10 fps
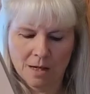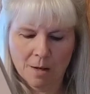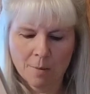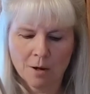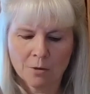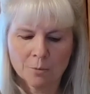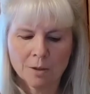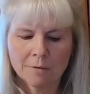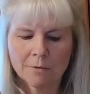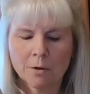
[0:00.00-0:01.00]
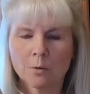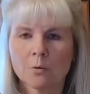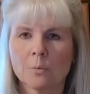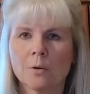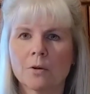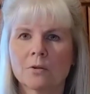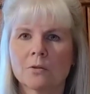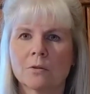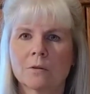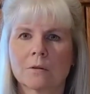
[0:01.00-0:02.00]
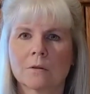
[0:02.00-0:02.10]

I bought three of those books.